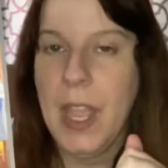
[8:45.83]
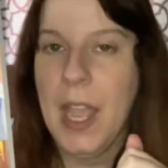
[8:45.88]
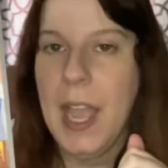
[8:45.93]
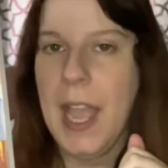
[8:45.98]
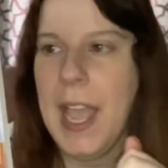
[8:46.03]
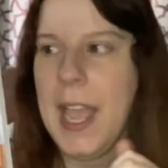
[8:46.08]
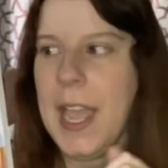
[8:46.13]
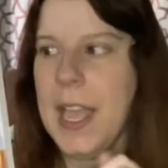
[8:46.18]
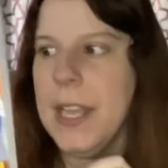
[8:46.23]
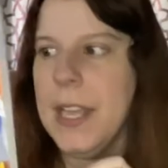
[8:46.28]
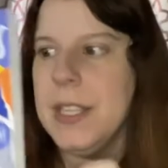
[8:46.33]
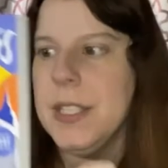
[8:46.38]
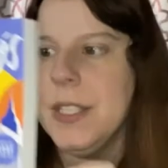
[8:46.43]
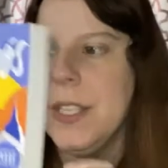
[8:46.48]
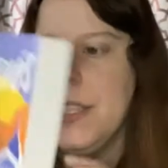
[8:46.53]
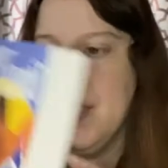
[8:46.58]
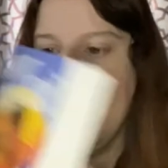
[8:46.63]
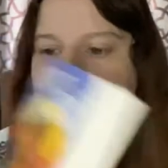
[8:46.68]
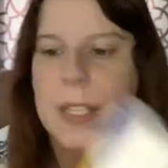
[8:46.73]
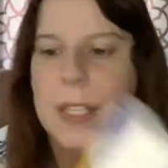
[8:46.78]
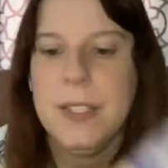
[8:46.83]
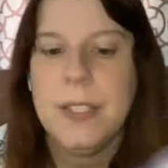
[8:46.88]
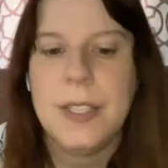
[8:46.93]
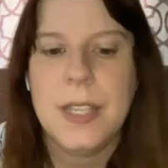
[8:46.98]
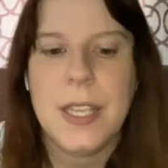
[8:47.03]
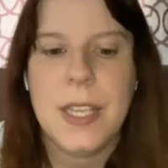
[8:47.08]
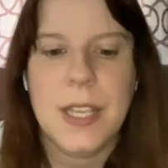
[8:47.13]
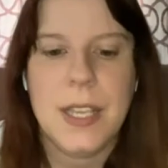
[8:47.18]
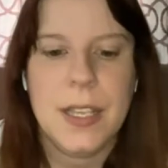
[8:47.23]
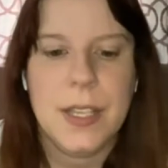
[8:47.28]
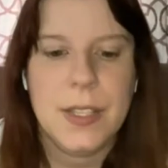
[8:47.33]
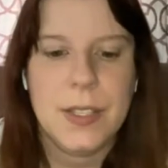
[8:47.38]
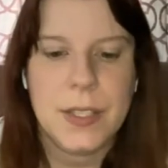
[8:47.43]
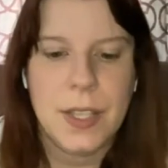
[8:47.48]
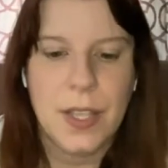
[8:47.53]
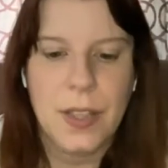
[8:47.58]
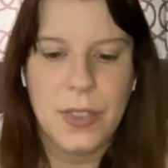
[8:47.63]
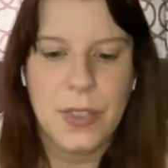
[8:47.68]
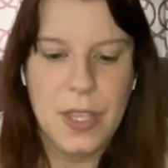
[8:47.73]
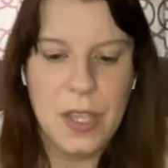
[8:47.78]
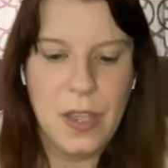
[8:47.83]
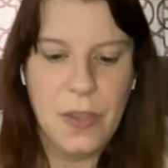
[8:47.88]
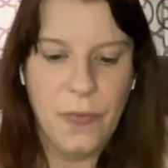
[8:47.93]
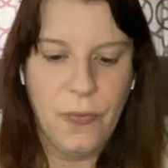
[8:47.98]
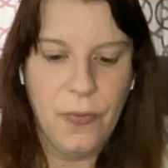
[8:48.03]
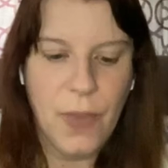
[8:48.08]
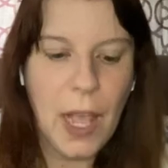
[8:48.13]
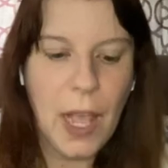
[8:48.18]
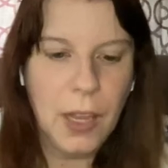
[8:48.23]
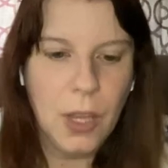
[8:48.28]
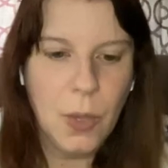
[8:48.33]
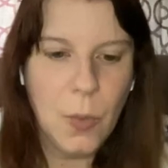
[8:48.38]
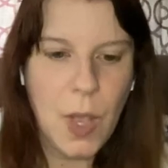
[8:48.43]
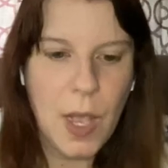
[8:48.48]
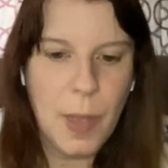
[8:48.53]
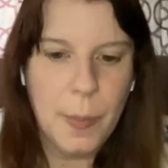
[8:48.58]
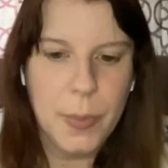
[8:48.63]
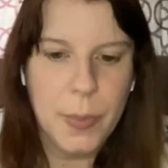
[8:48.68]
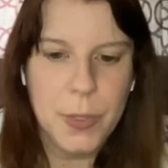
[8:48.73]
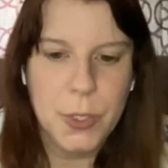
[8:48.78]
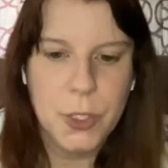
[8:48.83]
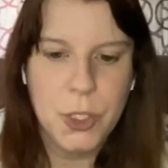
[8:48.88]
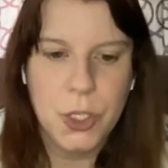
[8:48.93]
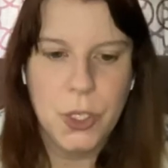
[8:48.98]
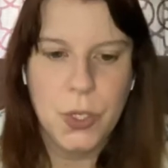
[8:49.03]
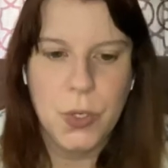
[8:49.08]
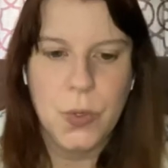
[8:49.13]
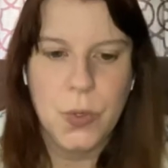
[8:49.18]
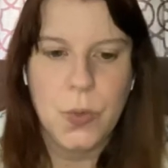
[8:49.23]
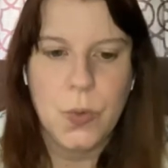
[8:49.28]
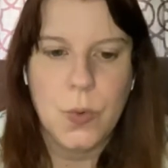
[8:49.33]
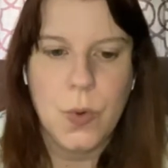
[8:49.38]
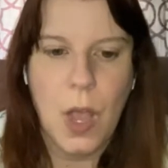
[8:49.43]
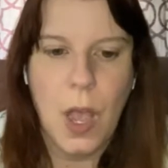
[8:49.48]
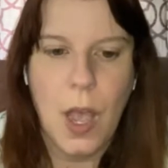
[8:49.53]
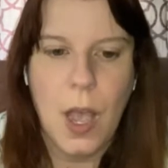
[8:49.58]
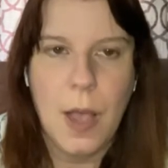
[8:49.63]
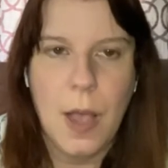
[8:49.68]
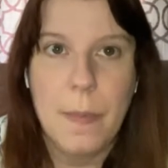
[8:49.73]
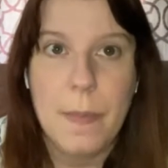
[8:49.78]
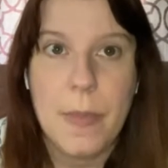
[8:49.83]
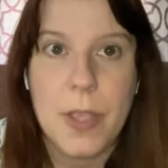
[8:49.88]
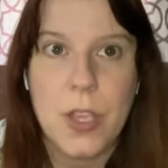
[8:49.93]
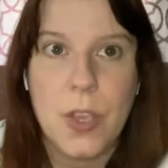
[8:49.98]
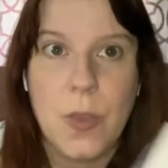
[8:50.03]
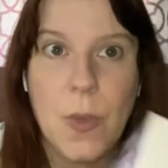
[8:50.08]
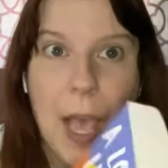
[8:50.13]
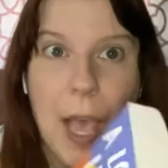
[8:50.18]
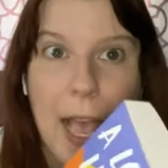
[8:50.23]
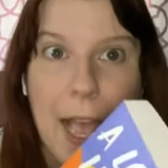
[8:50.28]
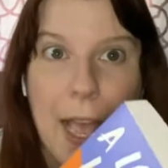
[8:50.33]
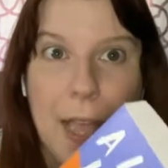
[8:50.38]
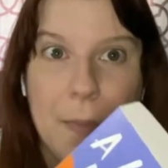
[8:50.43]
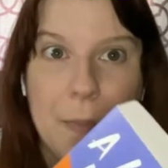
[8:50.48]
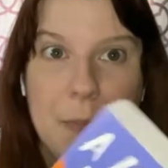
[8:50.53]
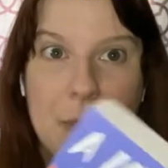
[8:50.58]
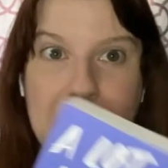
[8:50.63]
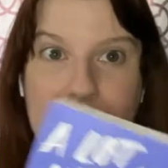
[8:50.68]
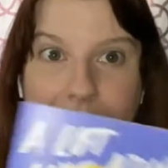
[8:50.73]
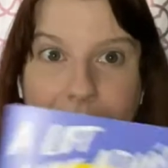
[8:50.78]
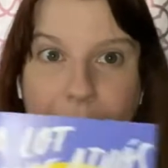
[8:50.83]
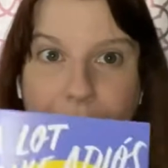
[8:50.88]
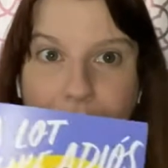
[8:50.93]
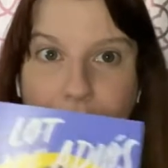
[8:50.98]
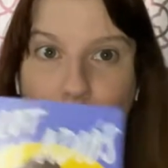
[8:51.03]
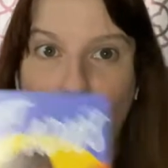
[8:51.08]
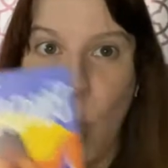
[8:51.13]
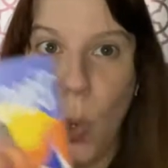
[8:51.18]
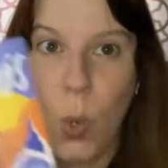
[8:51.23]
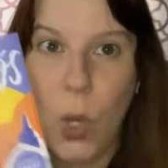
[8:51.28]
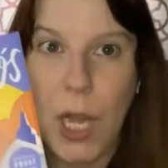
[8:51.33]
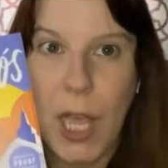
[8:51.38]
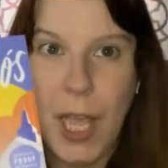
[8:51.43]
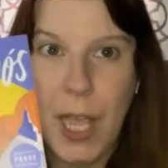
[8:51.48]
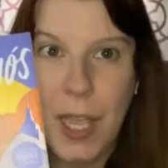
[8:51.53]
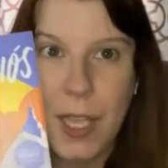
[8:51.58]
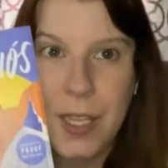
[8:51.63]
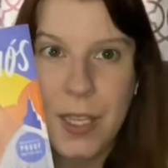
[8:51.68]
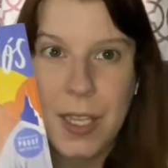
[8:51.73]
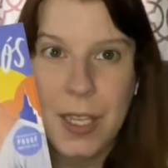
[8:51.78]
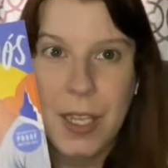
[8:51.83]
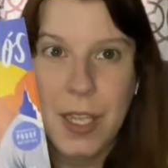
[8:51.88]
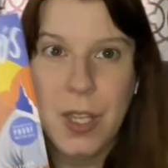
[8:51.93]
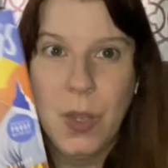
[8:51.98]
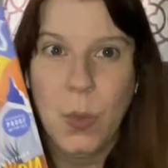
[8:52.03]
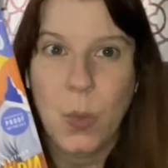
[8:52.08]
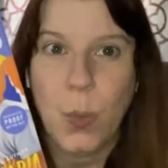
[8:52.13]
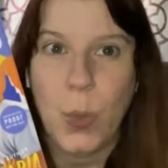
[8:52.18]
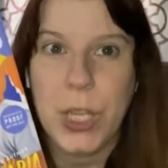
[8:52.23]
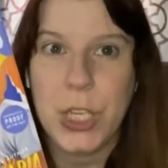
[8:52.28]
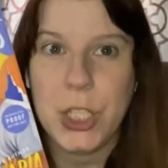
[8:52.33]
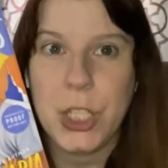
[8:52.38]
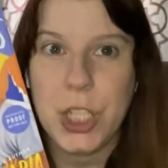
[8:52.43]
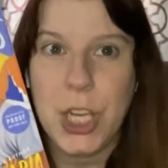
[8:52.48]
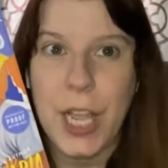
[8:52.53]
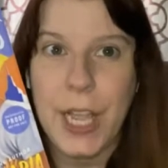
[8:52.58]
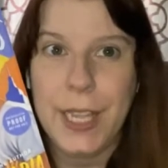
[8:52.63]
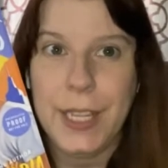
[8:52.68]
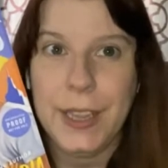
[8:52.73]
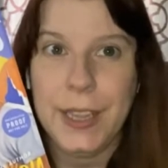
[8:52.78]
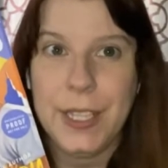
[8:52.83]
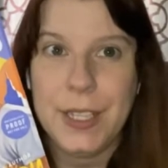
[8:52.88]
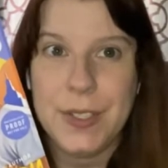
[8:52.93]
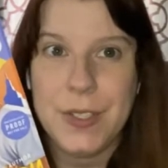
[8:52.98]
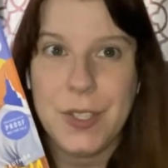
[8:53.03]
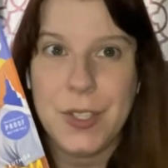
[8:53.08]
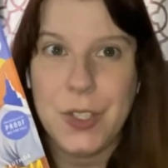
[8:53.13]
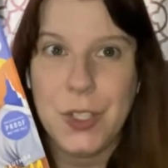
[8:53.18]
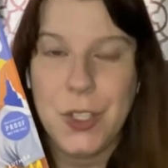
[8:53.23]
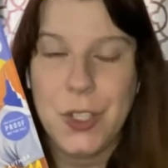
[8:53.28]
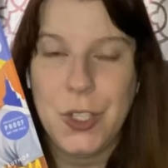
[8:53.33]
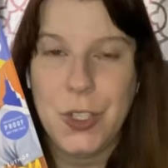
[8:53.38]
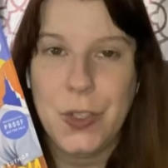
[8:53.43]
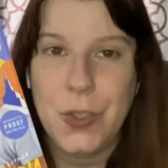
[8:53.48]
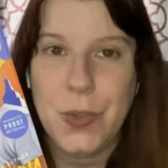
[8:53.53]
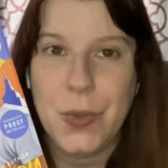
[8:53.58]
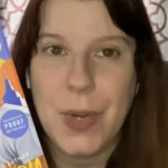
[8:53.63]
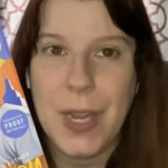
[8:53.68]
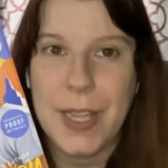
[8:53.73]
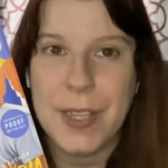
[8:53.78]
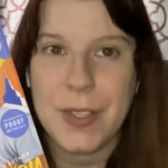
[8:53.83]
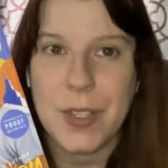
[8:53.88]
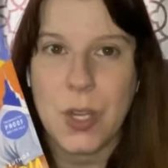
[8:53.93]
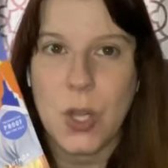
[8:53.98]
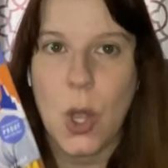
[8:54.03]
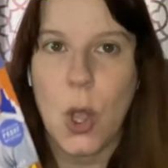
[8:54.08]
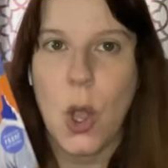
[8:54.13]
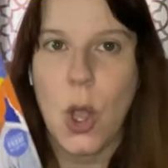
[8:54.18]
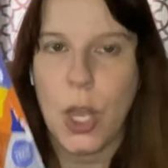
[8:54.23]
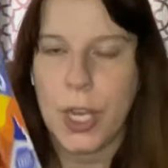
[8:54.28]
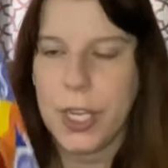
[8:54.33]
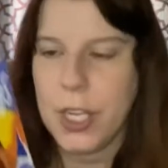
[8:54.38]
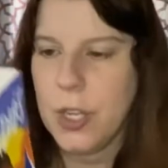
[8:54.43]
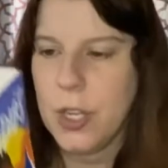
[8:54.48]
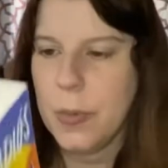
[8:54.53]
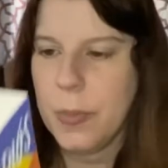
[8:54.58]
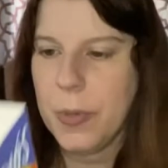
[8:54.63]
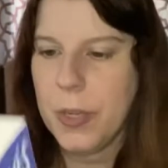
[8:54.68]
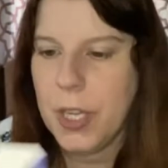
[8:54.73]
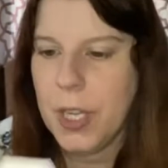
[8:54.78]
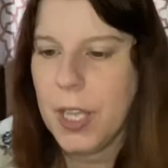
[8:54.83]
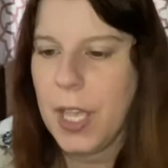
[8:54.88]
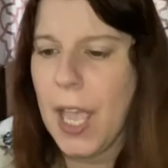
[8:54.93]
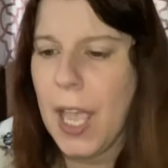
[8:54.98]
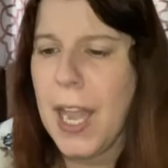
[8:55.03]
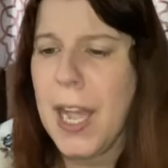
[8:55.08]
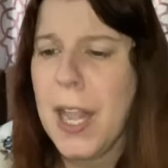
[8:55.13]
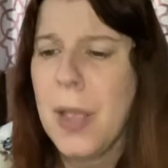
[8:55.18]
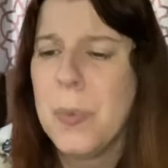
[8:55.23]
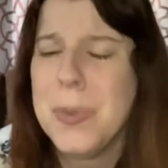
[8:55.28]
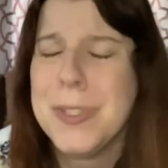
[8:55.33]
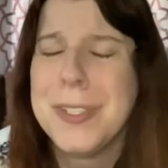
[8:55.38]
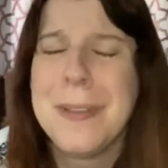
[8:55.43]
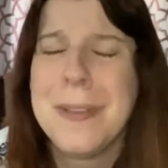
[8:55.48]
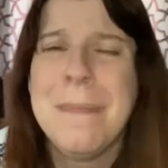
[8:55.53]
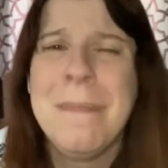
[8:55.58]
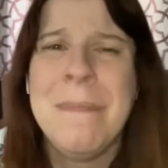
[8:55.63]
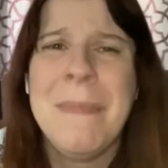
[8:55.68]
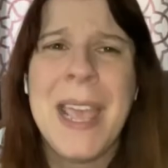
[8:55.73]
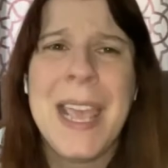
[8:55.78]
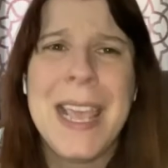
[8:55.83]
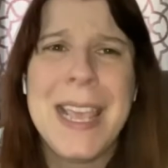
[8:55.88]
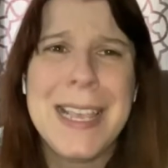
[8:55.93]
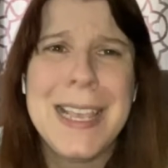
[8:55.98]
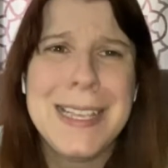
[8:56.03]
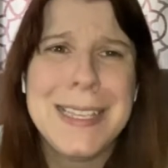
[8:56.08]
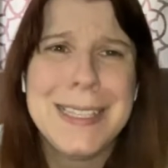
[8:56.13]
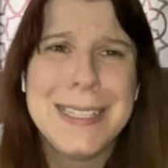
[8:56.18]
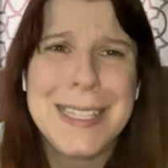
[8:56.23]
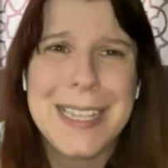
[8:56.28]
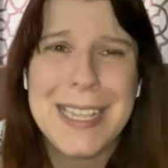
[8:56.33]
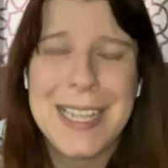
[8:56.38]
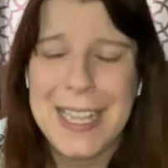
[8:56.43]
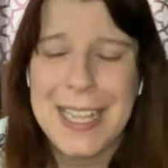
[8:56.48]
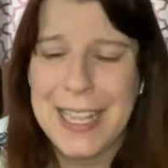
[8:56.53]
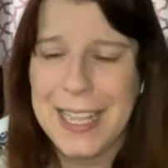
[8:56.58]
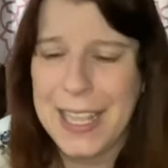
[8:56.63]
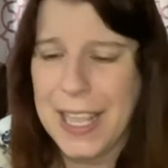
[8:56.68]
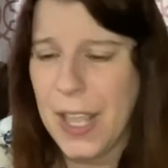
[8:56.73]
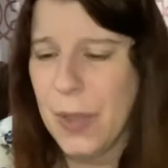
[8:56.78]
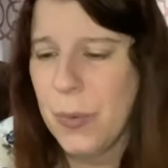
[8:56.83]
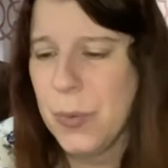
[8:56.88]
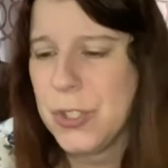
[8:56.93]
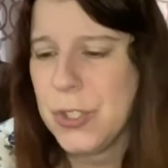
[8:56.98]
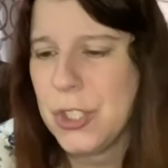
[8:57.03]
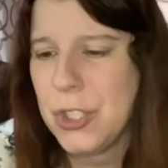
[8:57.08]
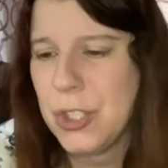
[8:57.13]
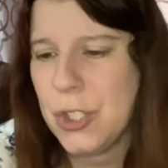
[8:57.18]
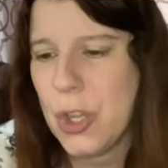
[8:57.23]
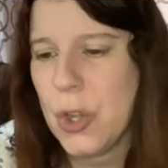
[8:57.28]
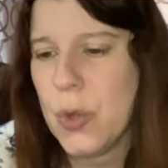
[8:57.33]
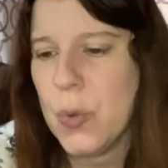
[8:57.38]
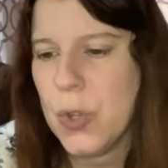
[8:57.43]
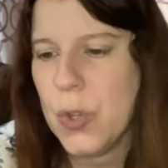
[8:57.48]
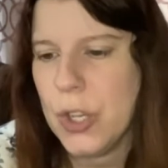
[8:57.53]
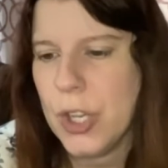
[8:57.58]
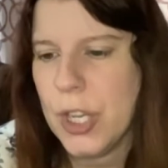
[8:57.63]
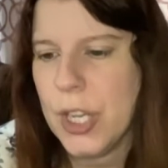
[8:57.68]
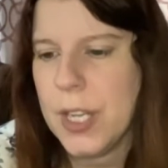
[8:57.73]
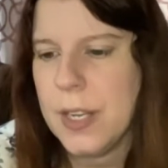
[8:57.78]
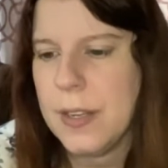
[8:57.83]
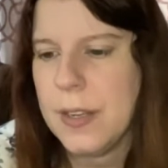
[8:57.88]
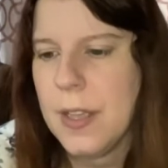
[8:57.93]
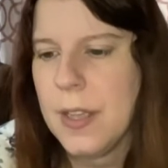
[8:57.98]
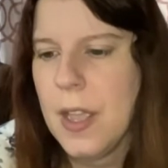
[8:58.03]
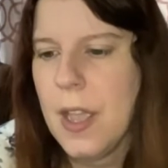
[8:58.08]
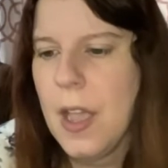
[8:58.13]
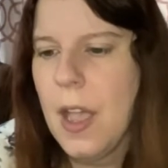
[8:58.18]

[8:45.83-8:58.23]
And this is the follow-up to You Had Me at Hola, which I listened to as an audiobook, and it was amazing. It was so good.